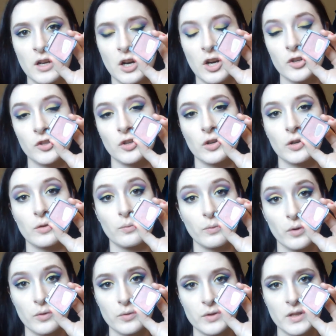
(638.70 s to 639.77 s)
a dark
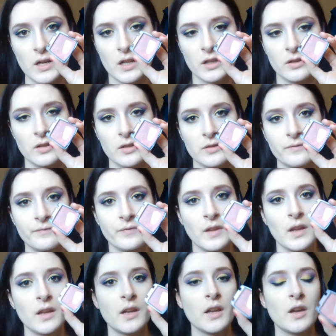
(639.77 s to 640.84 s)
rose color.
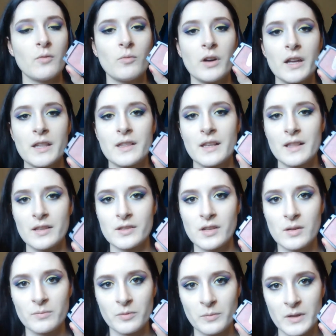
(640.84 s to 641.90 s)
And why I think this
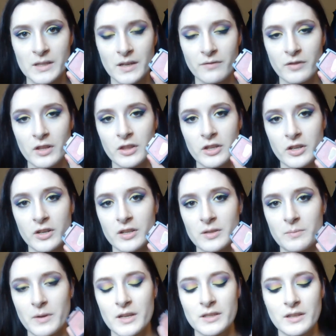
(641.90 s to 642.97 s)
complements every look is
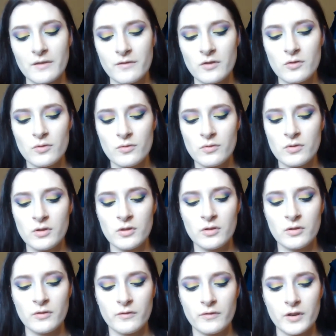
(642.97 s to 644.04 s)
because if you,
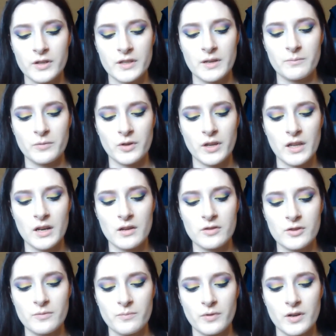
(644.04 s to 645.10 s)
for example, get it on
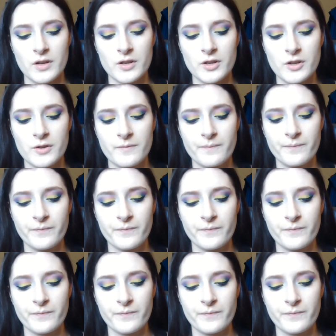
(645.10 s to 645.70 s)
your brush,